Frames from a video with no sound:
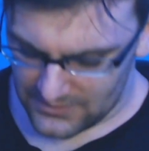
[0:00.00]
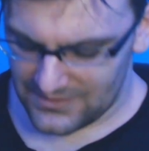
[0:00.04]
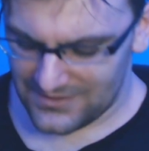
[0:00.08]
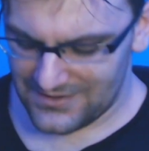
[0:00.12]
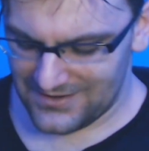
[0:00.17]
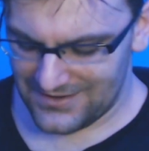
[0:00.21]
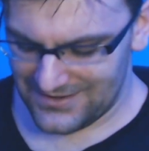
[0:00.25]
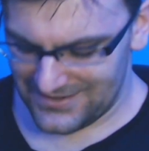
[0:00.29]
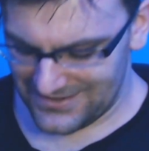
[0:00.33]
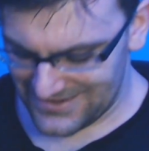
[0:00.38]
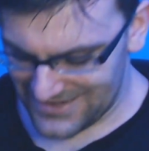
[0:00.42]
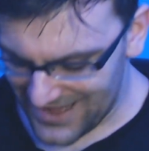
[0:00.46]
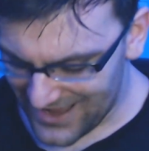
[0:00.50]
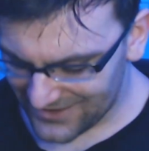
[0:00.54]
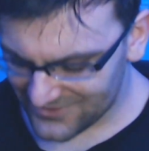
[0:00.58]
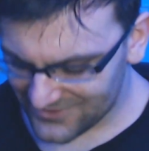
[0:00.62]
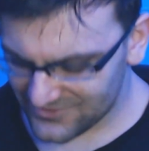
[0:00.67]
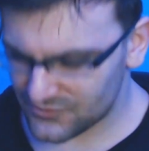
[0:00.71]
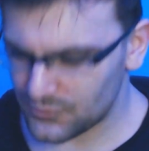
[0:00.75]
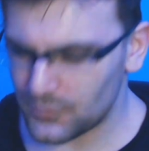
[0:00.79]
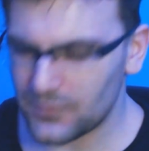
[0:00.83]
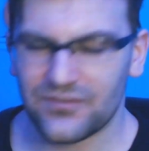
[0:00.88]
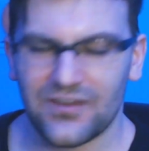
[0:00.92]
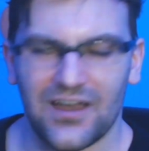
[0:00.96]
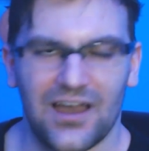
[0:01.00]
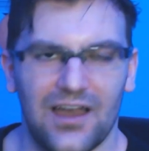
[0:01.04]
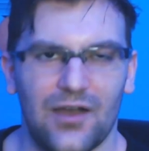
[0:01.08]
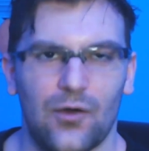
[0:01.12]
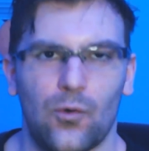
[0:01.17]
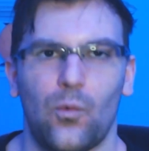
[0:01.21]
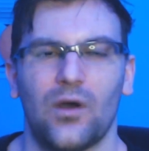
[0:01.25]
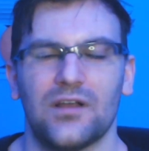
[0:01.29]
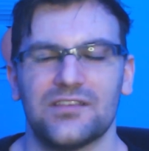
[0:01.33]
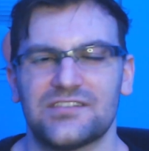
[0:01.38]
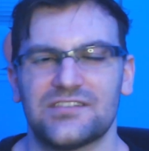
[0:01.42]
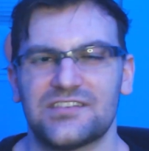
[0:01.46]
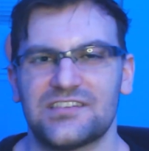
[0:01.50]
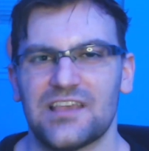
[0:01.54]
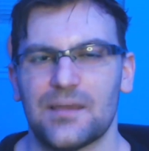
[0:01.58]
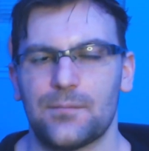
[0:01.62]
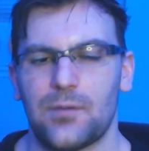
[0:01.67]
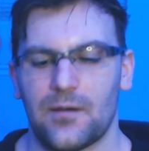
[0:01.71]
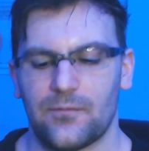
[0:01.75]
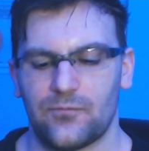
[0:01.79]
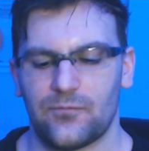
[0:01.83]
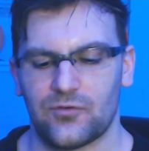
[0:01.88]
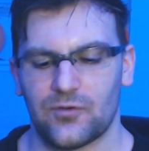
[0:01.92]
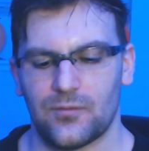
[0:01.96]
Next, we've got one step
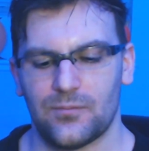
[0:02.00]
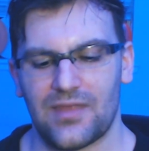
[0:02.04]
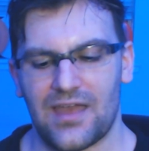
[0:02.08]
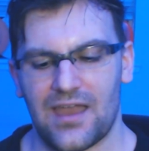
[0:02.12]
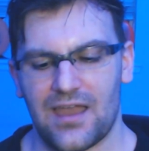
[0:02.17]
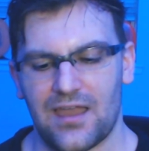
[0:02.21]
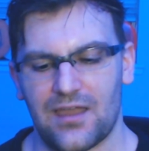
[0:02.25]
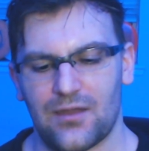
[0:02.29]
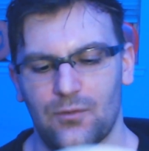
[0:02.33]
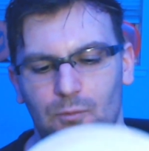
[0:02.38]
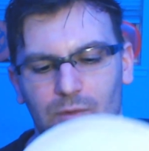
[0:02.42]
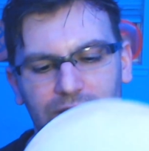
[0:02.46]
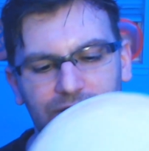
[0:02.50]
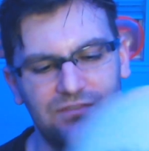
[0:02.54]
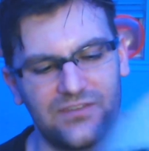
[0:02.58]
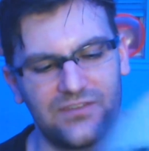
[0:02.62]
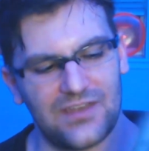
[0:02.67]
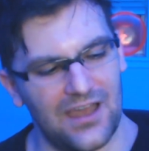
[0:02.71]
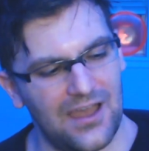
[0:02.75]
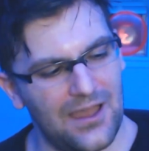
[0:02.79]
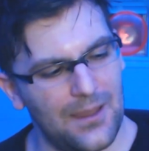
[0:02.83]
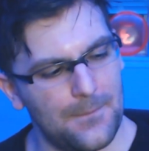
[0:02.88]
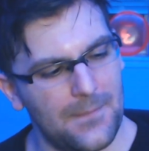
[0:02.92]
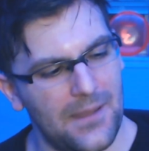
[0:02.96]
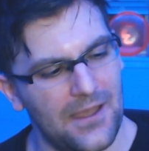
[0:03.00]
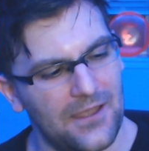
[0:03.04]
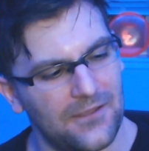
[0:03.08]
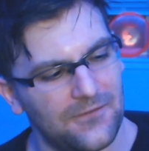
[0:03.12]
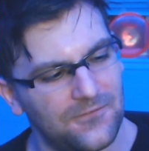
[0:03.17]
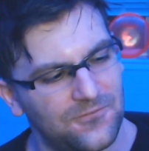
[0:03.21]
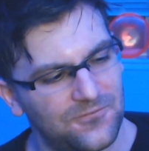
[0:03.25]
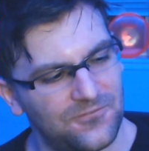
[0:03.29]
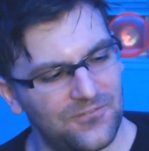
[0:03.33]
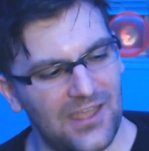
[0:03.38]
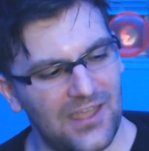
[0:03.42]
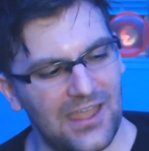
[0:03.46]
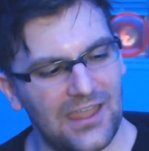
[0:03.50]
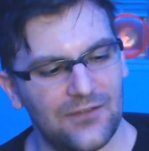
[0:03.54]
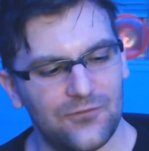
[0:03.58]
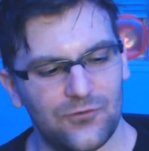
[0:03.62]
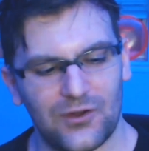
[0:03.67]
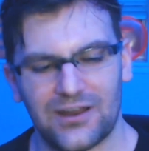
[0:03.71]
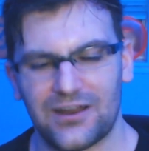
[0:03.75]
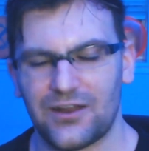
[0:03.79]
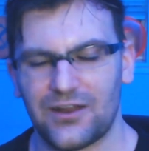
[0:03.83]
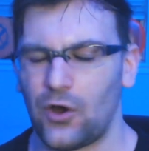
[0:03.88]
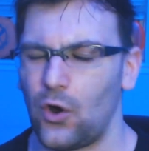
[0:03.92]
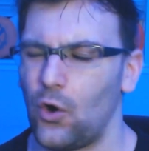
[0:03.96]
up from that. We've got my
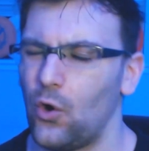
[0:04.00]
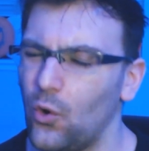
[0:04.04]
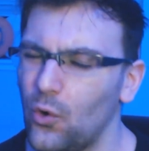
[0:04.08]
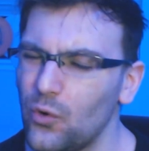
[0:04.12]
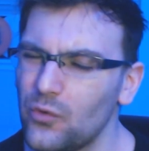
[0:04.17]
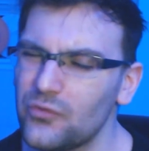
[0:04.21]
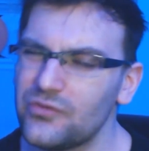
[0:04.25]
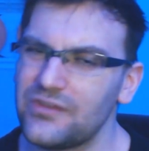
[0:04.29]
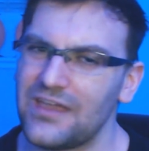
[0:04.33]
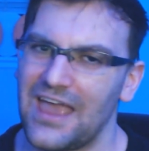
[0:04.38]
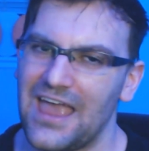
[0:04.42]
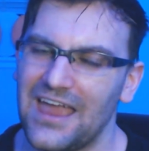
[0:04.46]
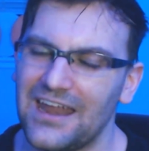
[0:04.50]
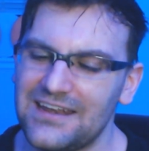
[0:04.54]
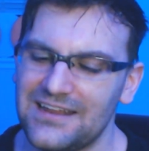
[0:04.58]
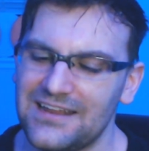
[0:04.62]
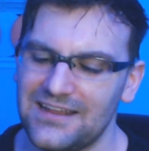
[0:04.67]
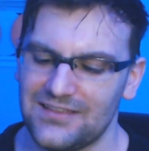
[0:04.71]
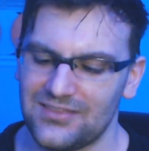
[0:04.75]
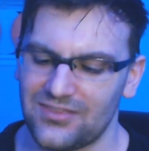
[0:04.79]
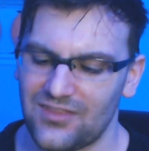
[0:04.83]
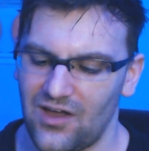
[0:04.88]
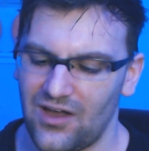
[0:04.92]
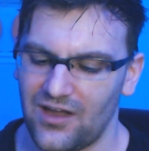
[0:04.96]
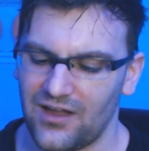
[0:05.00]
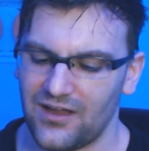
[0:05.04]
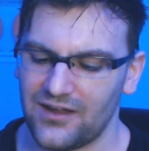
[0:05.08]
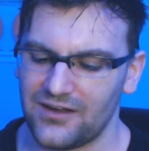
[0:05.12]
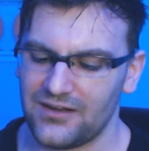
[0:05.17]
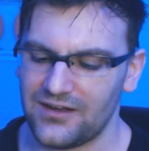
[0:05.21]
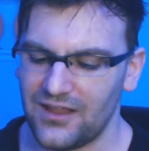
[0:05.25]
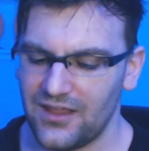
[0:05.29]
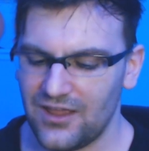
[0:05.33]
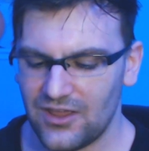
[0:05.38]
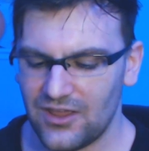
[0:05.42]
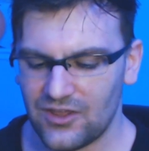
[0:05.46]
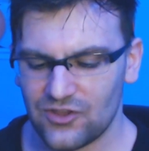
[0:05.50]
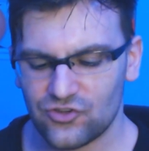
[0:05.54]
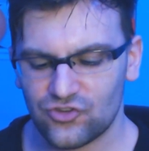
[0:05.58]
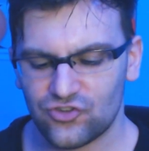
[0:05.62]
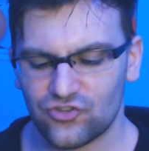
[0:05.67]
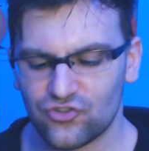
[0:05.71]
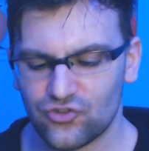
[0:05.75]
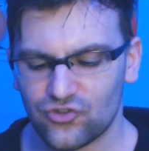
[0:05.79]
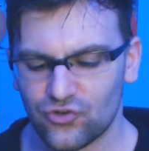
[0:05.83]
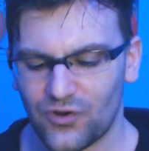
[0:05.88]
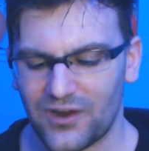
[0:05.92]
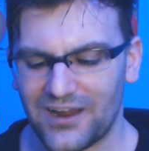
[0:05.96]
favorite hold any line
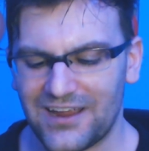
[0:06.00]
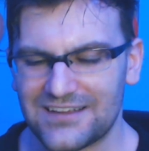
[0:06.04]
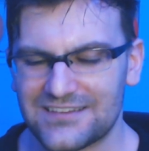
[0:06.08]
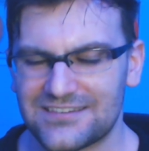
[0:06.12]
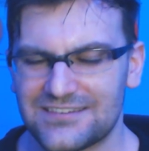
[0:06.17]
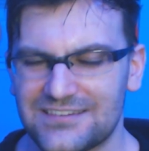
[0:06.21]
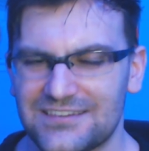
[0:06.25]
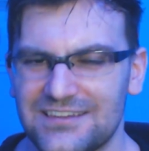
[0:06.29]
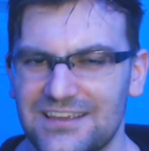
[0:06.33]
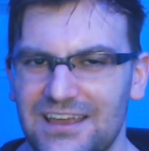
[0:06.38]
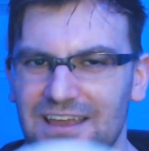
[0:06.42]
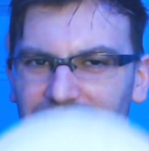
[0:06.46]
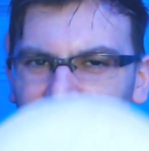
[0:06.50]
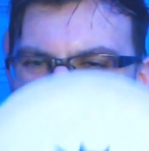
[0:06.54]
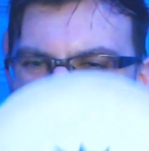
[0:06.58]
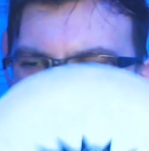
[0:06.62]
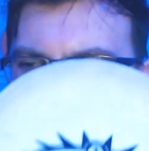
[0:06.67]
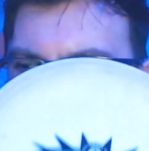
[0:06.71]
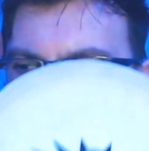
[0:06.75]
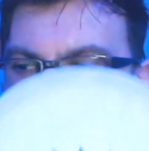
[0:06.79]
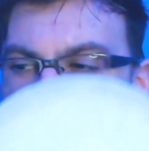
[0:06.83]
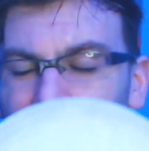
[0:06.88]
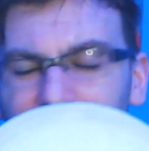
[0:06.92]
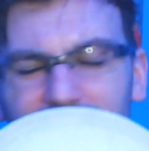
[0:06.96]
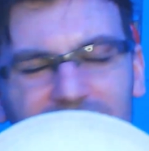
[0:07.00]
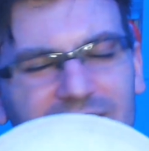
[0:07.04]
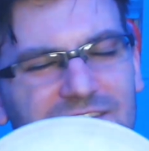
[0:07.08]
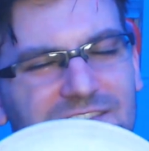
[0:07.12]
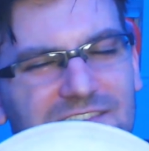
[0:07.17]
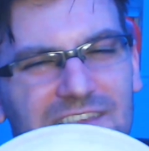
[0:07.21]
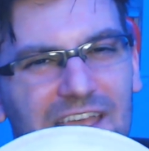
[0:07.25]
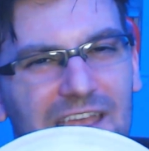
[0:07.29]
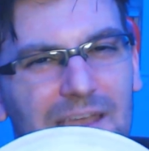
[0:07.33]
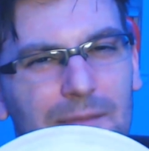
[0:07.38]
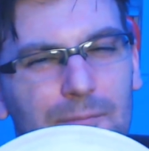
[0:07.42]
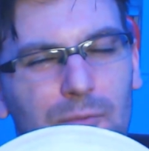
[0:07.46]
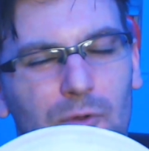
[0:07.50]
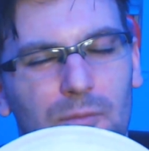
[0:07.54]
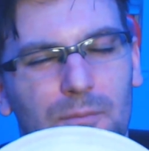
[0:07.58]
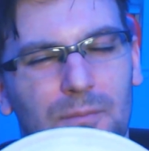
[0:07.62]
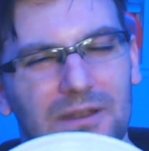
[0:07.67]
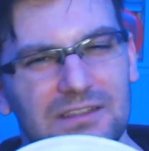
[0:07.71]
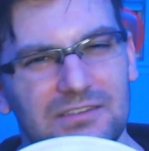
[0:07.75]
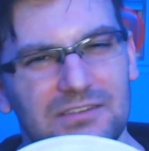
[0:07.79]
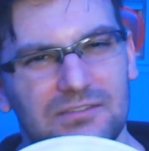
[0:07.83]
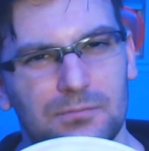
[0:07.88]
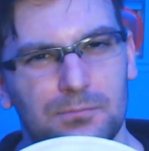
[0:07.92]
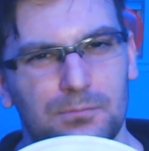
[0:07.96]
straight. The mold is stable,
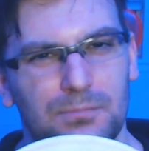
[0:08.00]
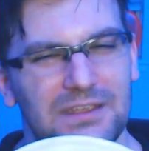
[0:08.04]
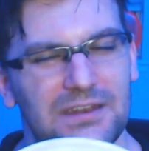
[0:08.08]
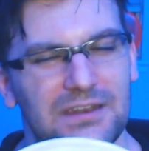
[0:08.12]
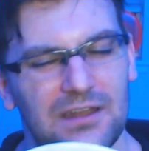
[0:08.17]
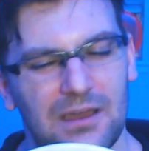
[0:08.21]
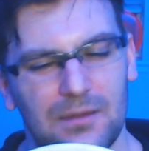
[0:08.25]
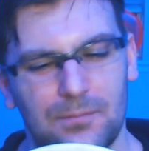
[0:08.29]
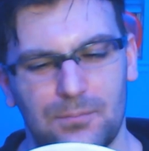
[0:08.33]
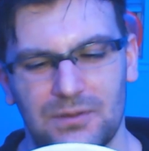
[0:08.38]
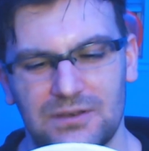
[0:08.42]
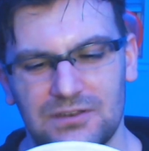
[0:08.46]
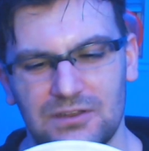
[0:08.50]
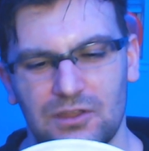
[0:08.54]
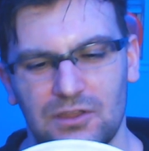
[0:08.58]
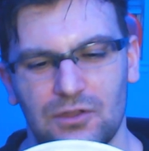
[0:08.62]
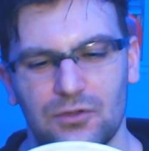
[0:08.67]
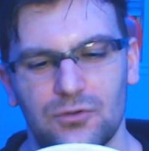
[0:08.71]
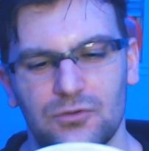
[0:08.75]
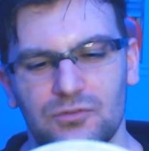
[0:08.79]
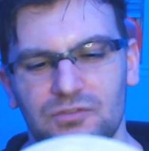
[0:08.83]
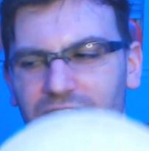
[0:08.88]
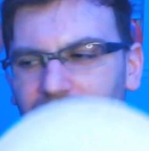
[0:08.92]
but it's beat up and used.